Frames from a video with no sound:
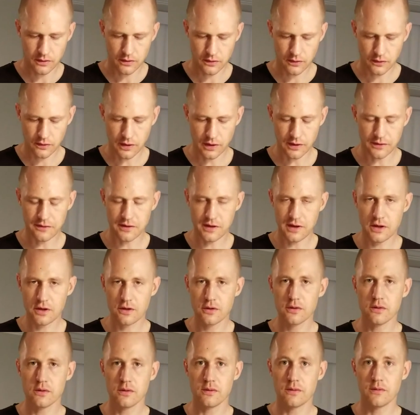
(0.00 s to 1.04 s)
So I'll see
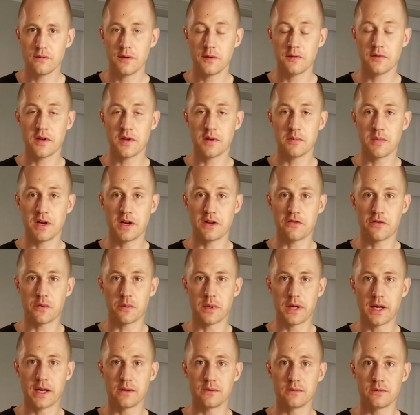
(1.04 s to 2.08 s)
you 15 minutes from
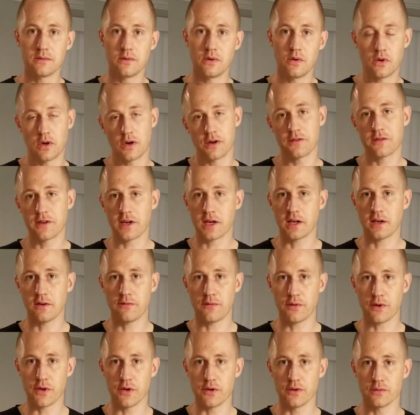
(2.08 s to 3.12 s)
now, or a second
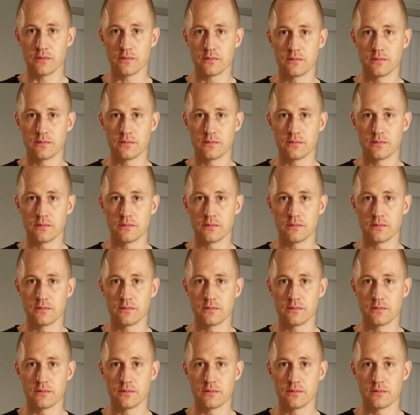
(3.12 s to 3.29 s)
for you.